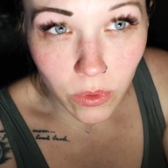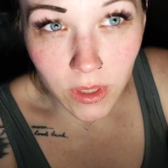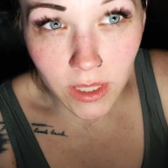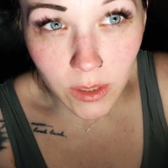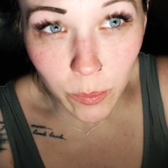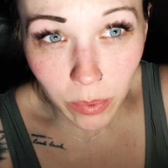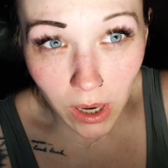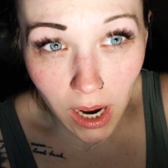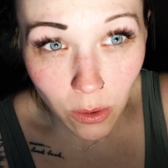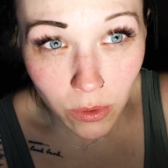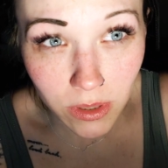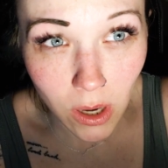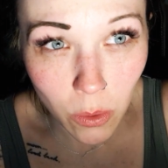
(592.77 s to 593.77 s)
this
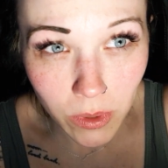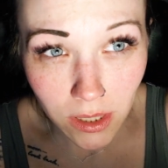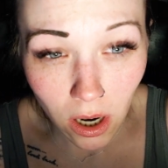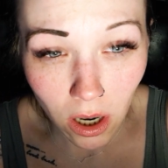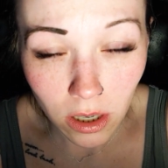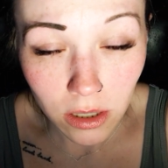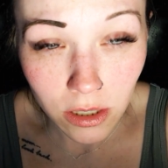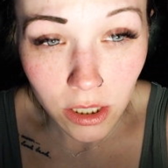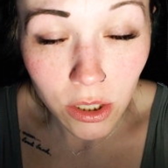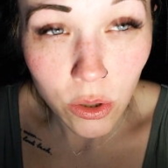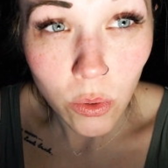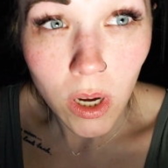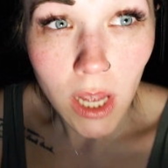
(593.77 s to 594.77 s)
brow is always harder to
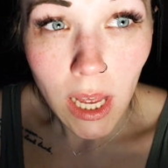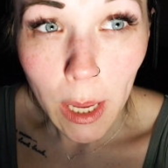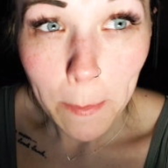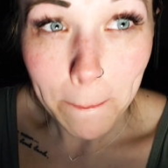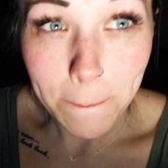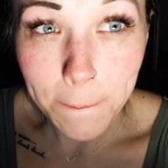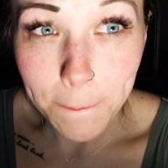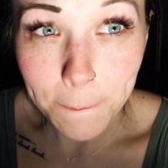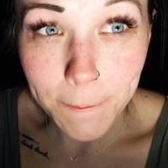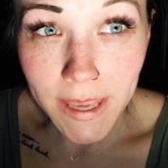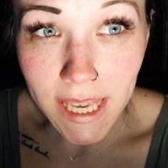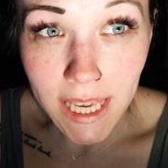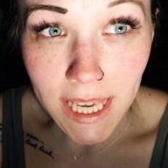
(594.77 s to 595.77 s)
do
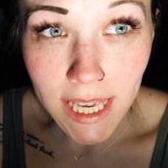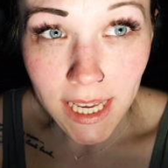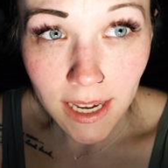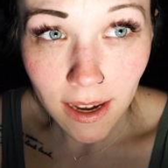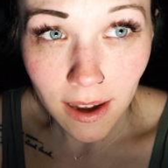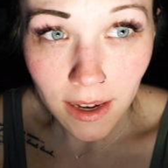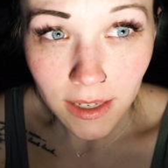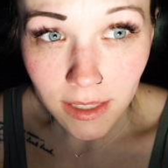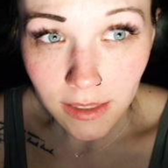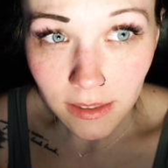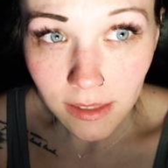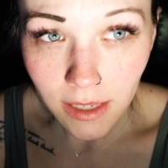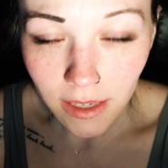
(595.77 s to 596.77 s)

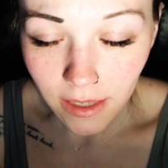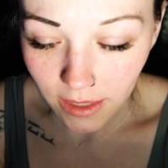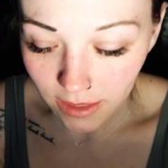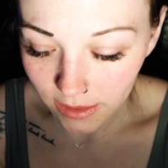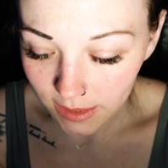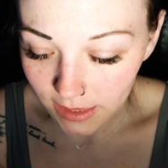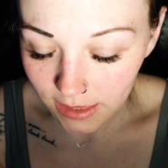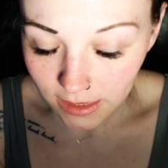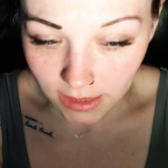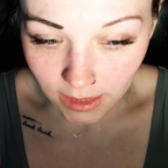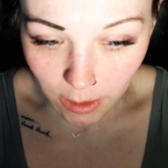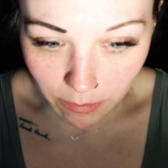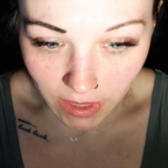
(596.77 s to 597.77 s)
because it is
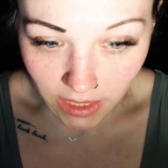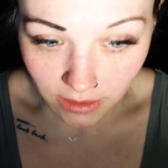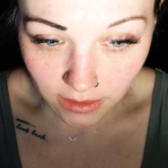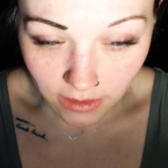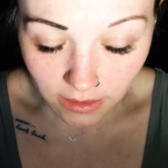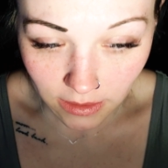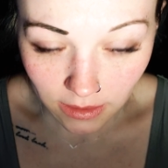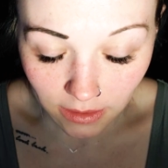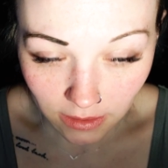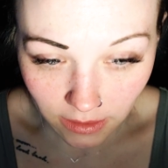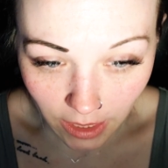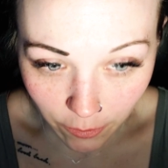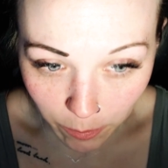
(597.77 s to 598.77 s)
my
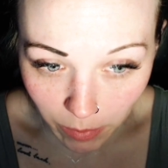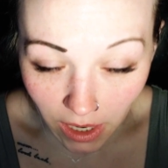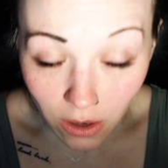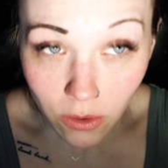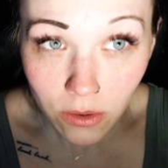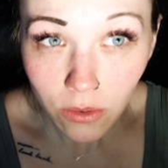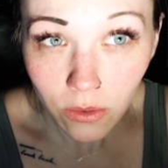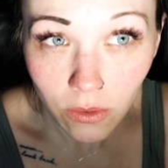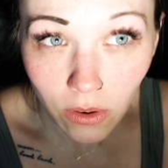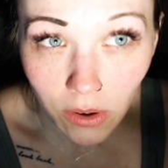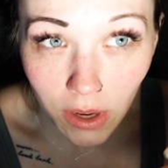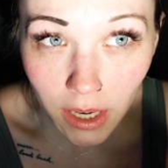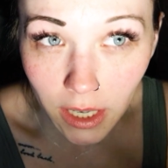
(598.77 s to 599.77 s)
left brow.
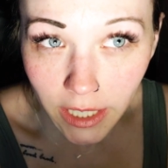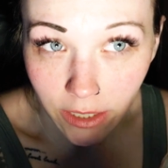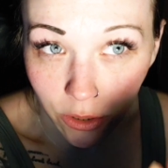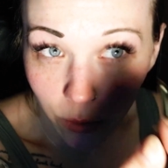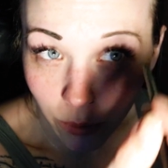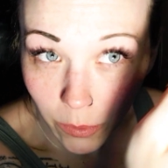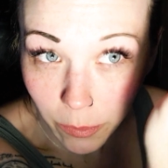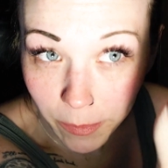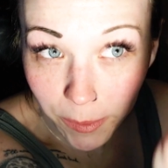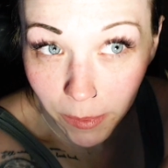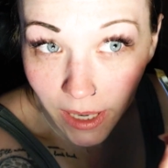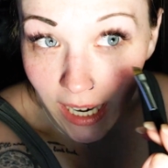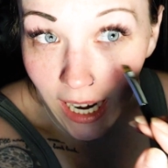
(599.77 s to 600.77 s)
and I do it with my
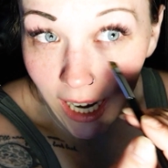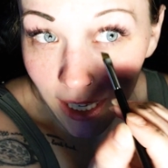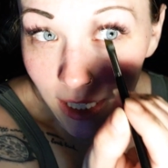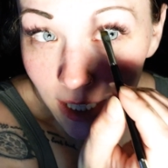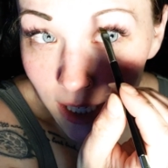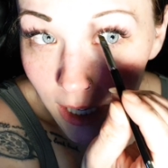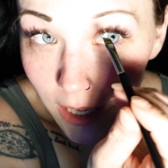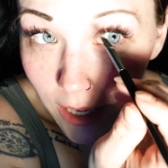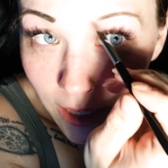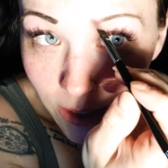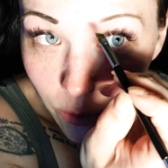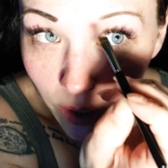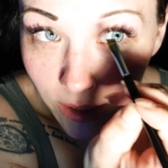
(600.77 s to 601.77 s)
right hand.
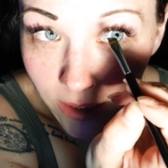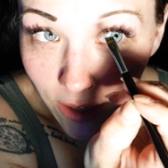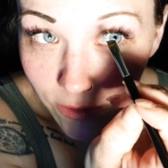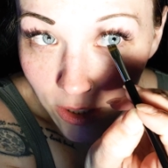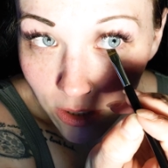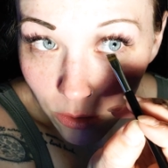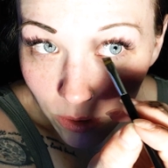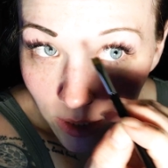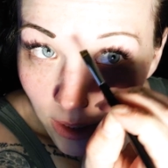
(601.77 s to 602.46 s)
So I always have to do it